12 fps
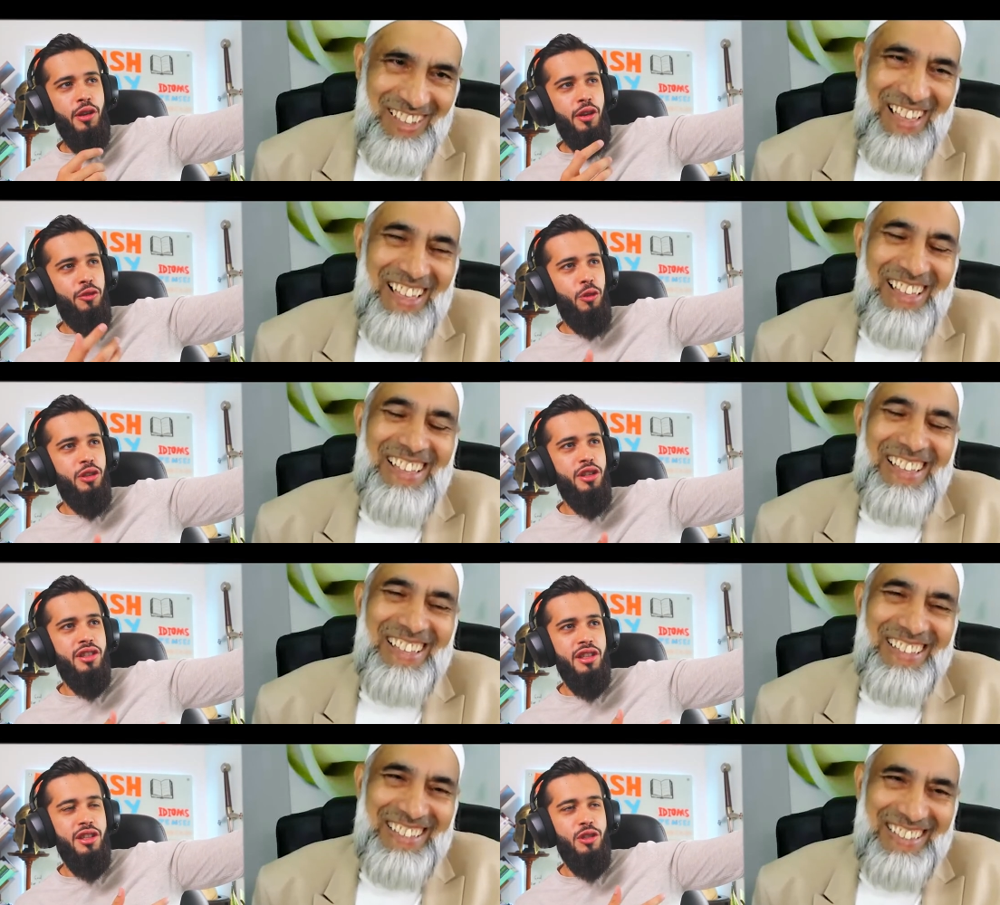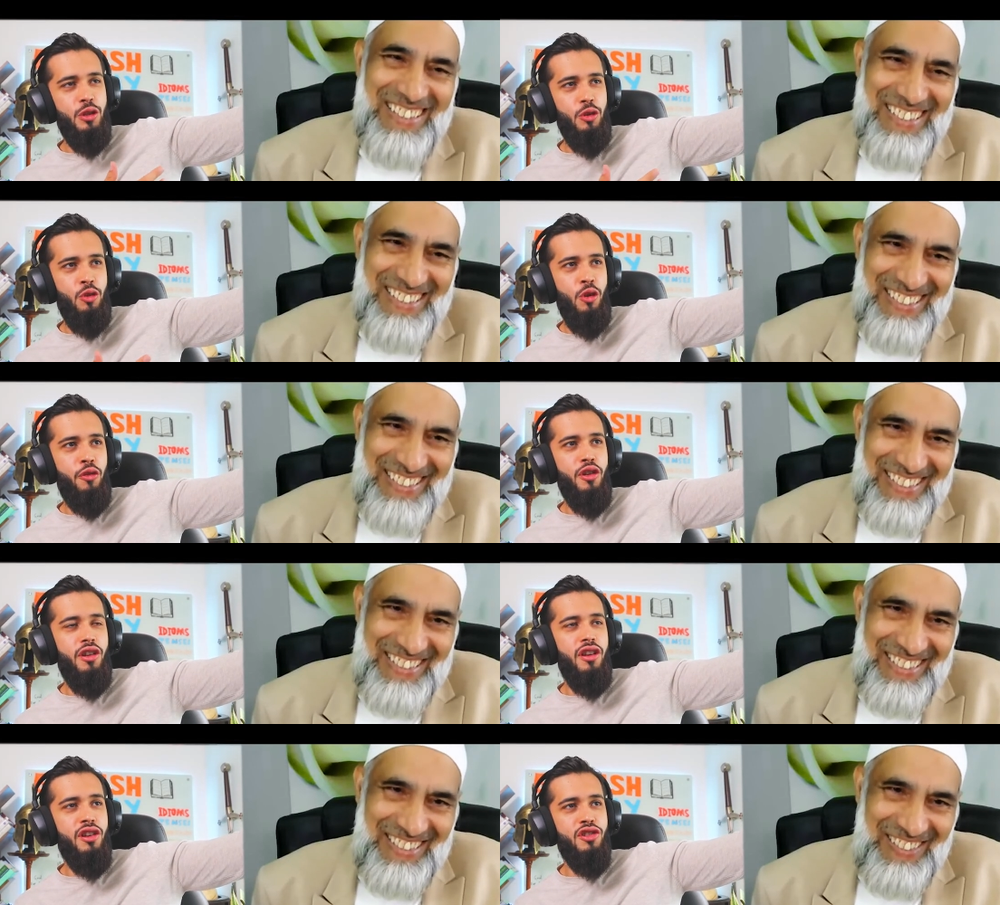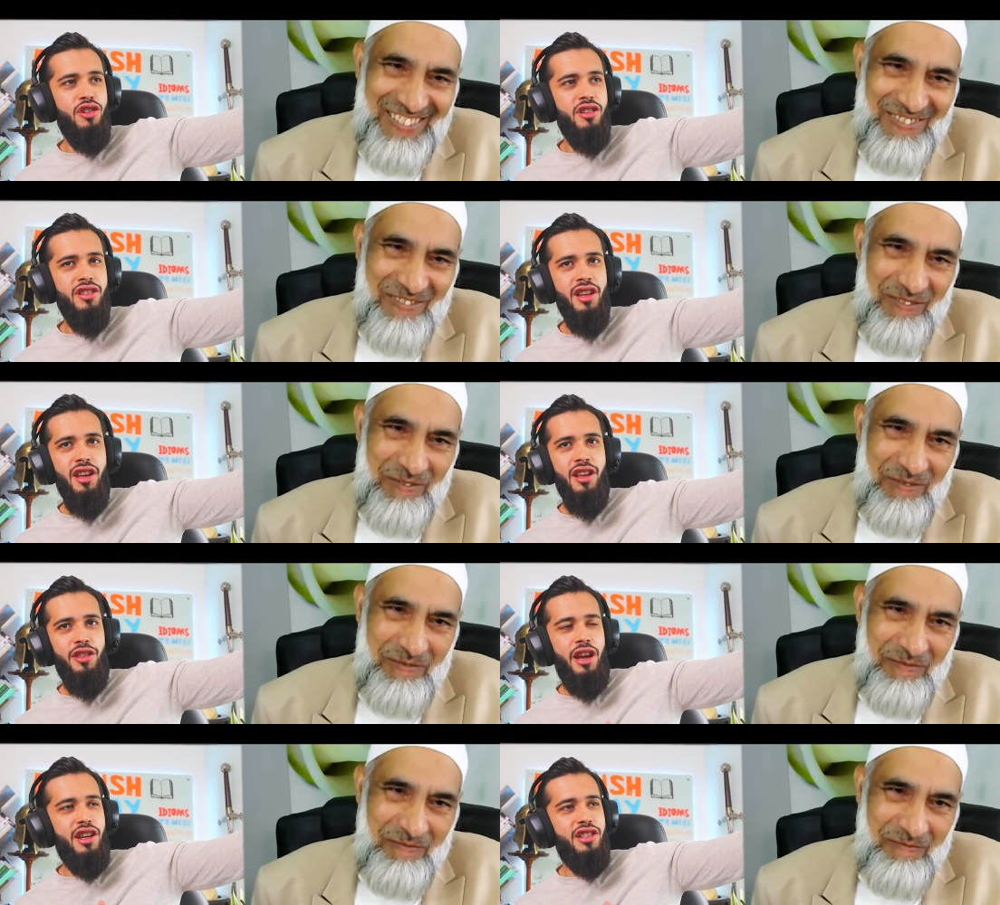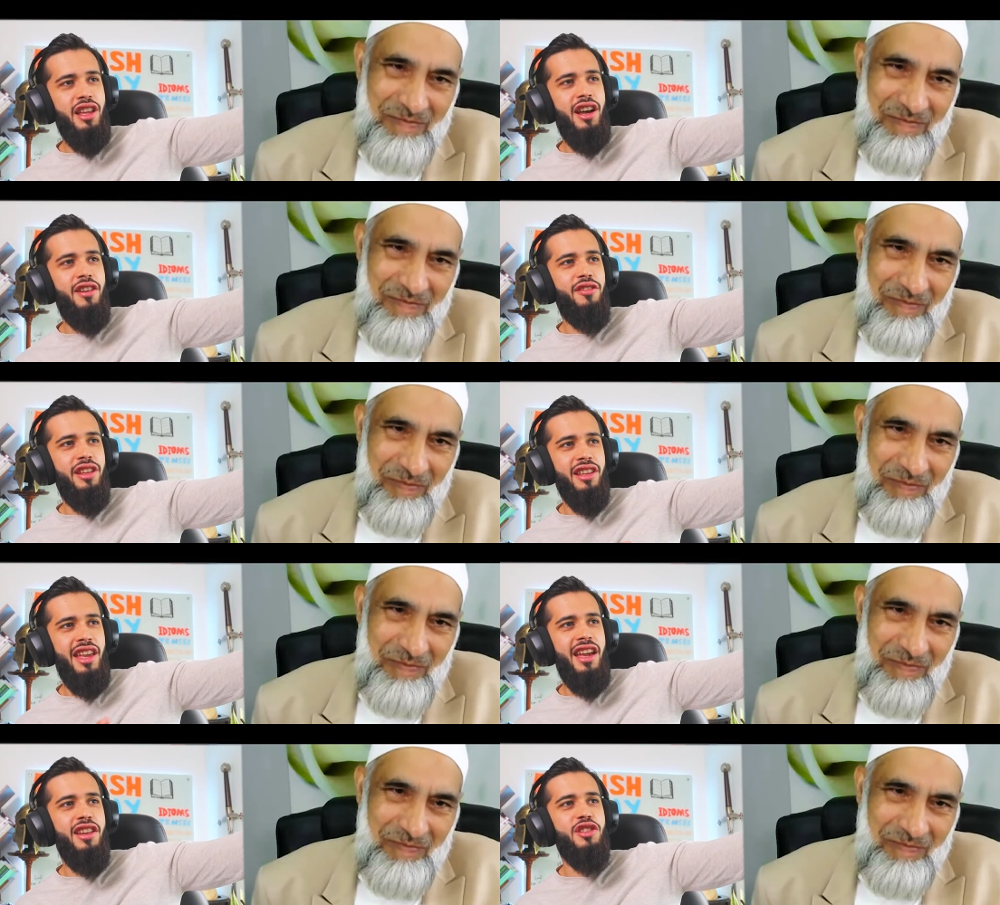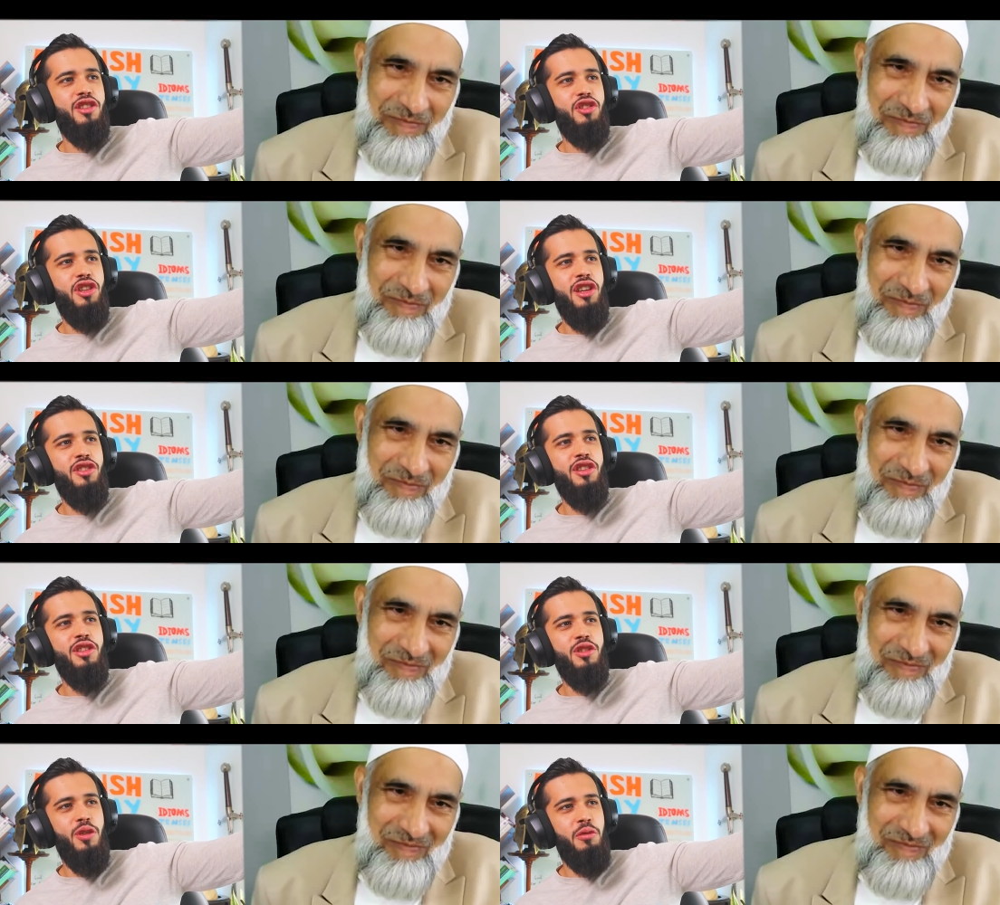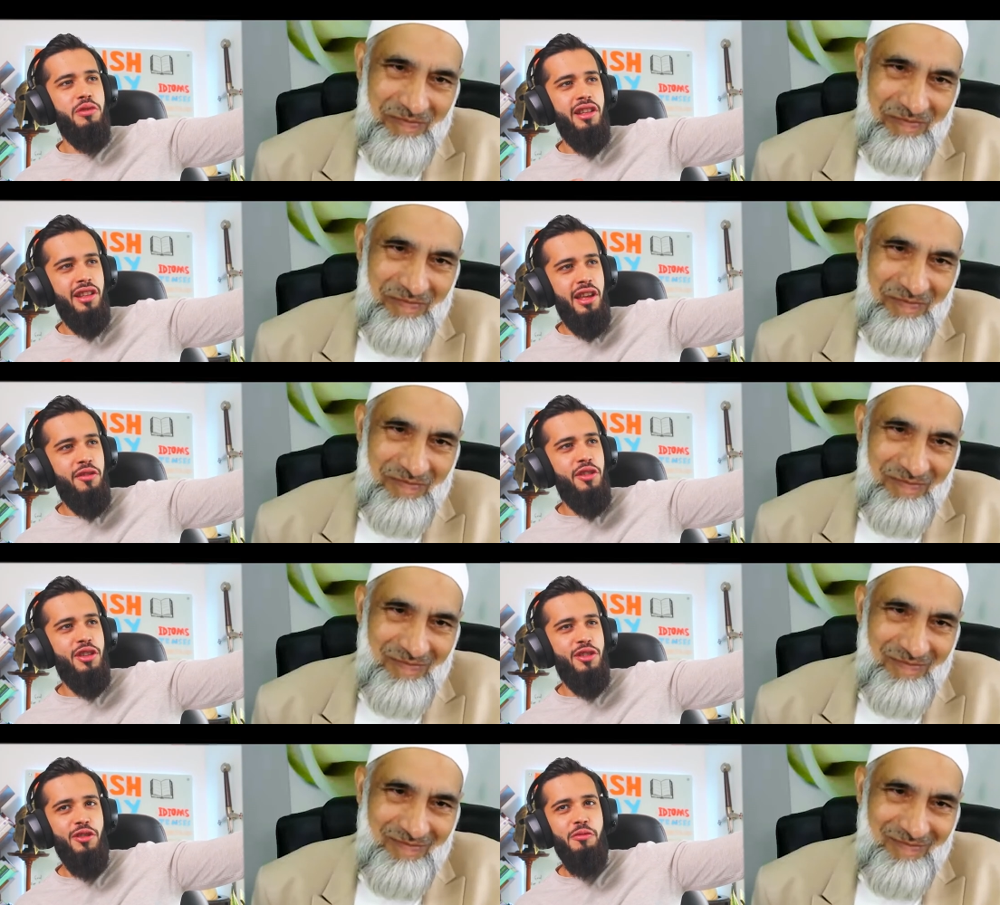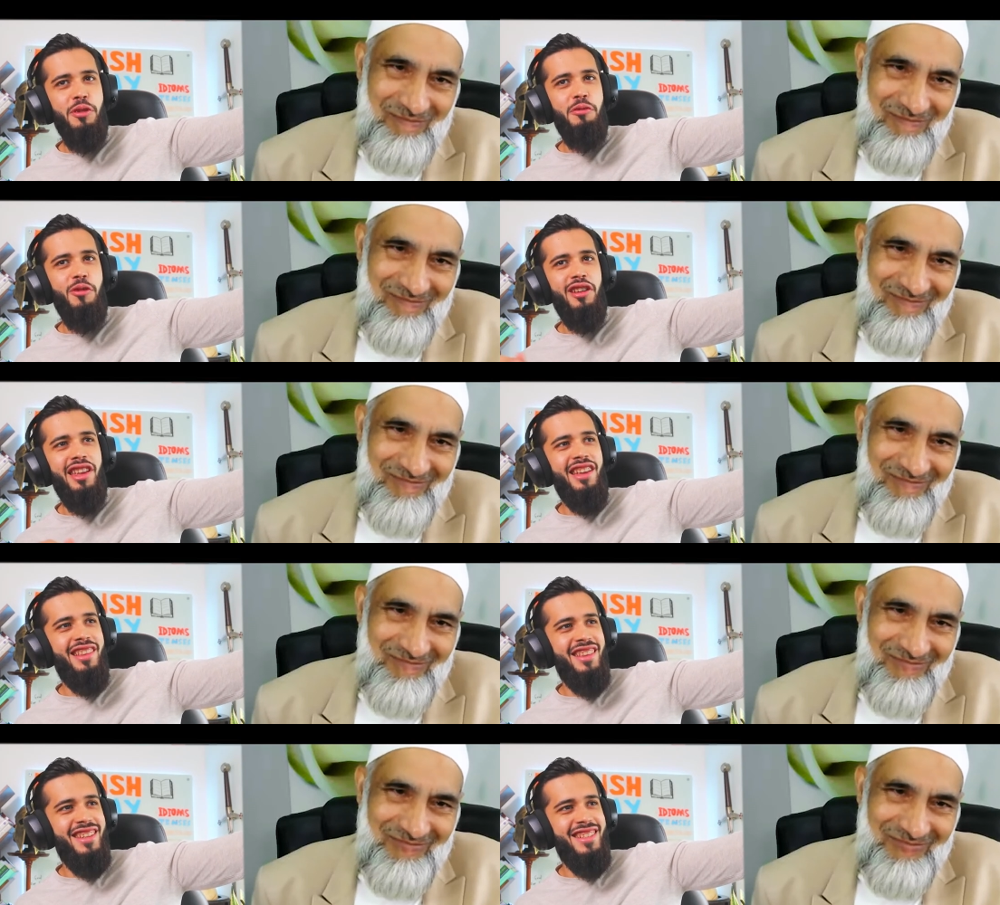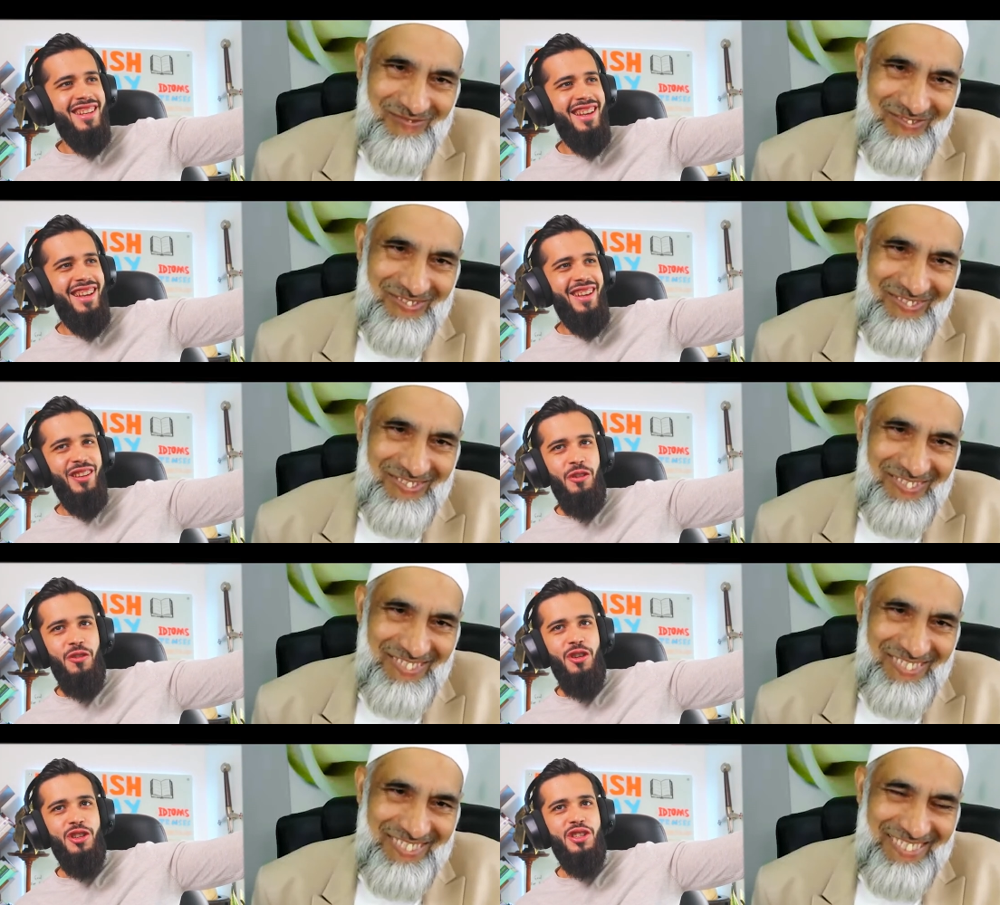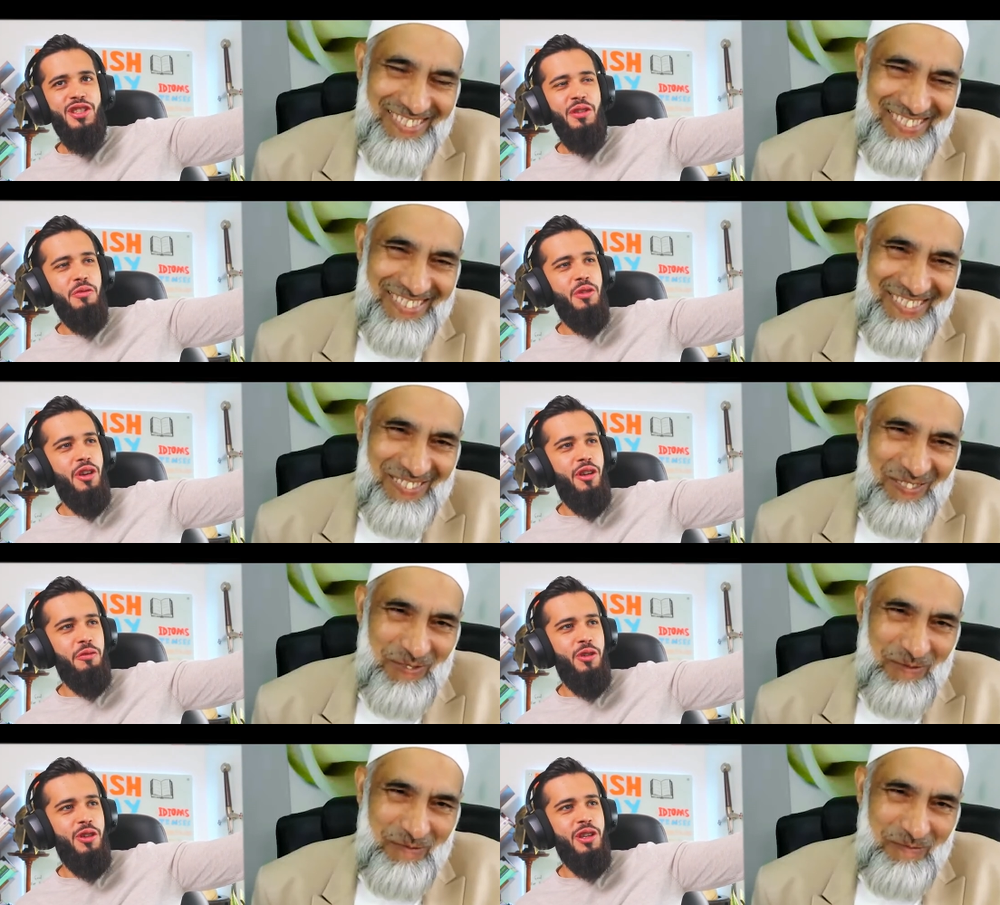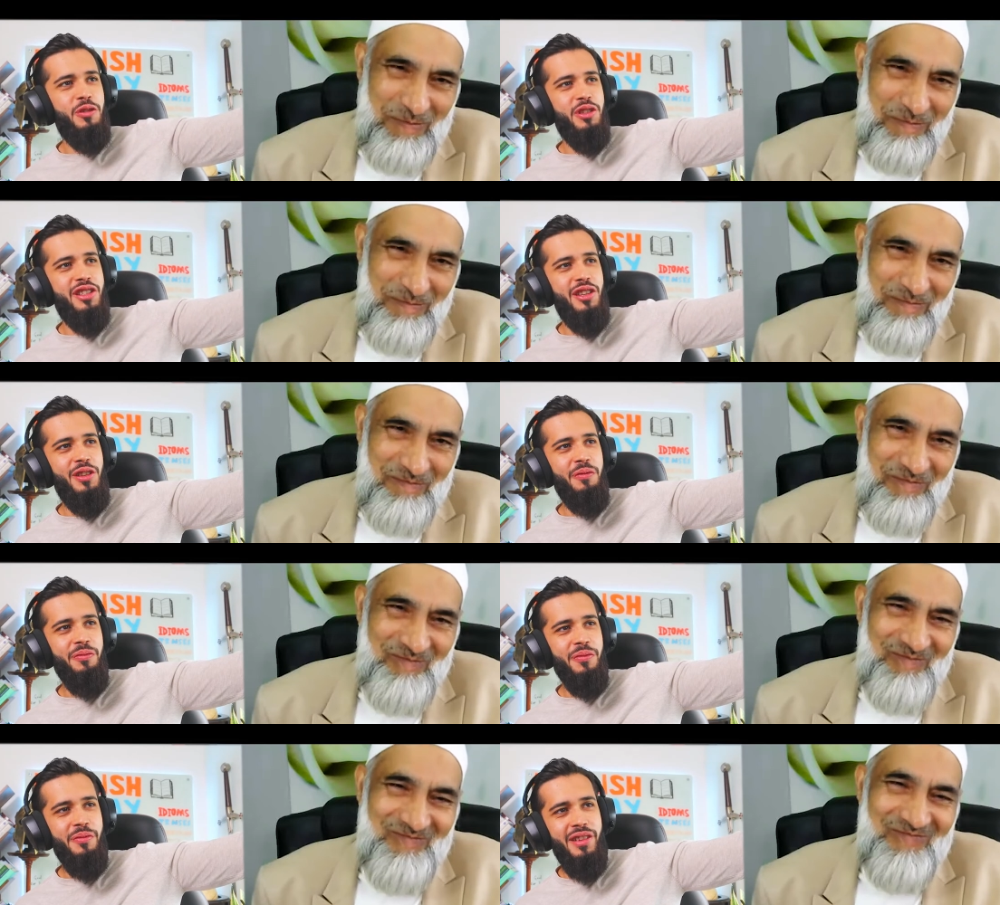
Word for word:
Speaker 1: And I've noticed these newer versions, they actually have like edits and changes. So I'm slightly envious of the people who are getting these new versions. I'm, I'm curious what's in them.